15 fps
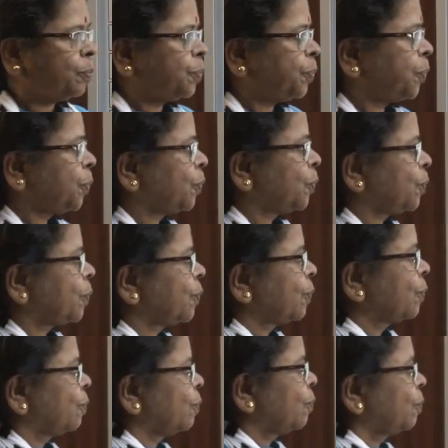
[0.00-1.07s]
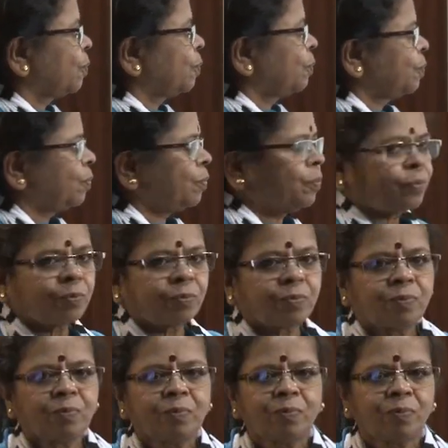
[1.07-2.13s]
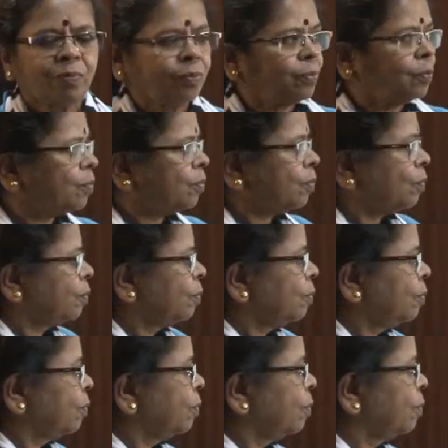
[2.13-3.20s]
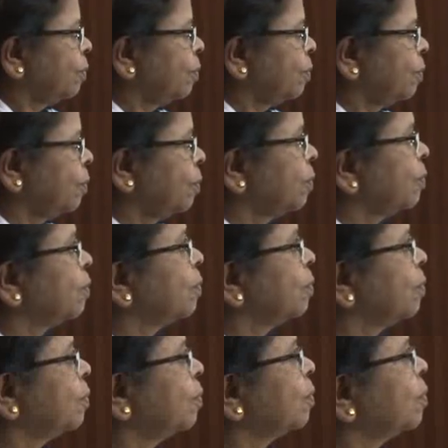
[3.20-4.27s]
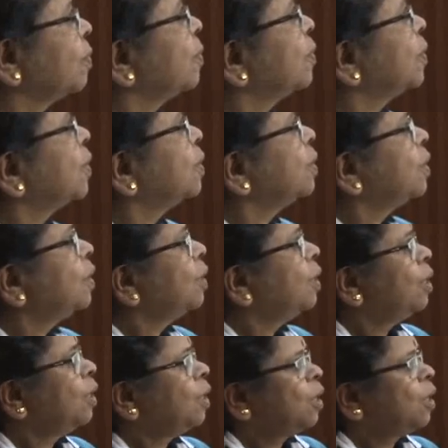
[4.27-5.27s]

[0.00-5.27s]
Nothing is said.